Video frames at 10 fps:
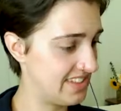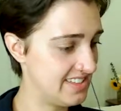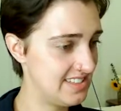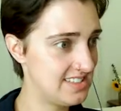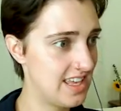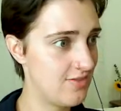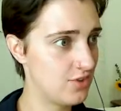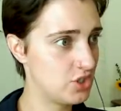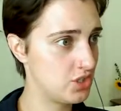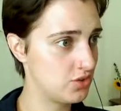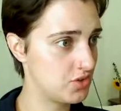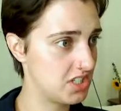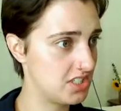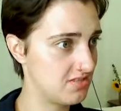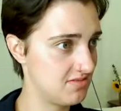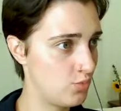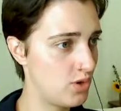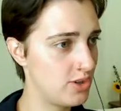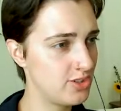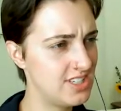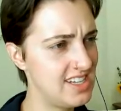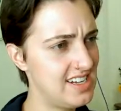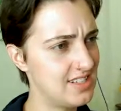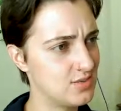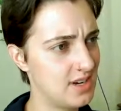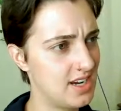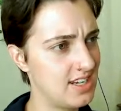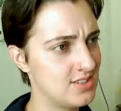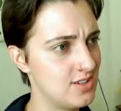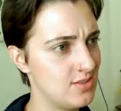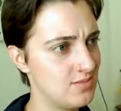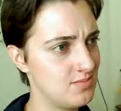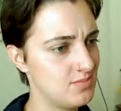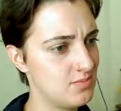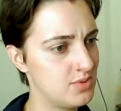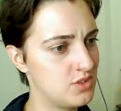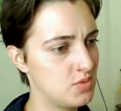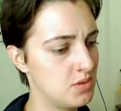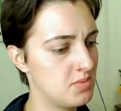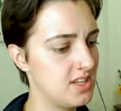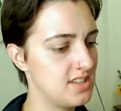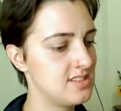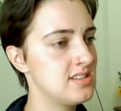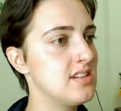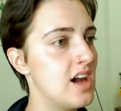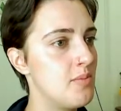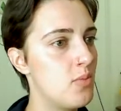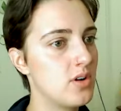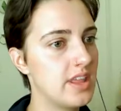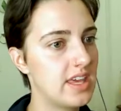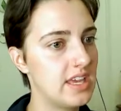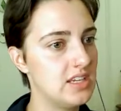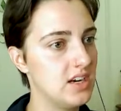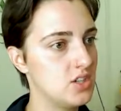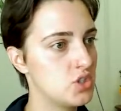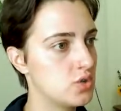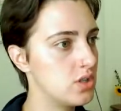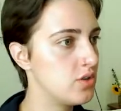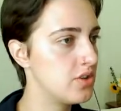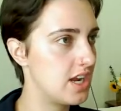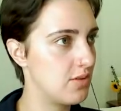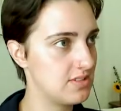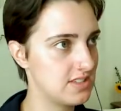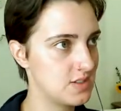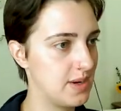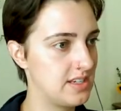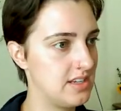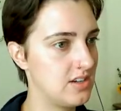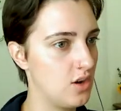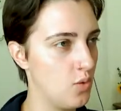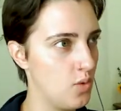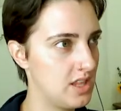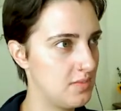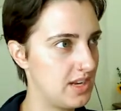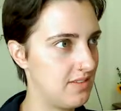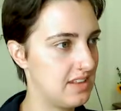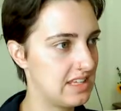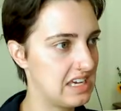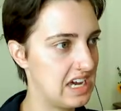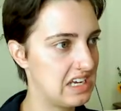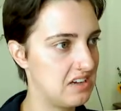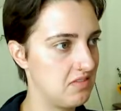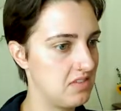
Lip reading: this safe for children? Well, they're teens, right? So presumably this is a lot more like industrial than I was expecting to go with, but I feel like it kind of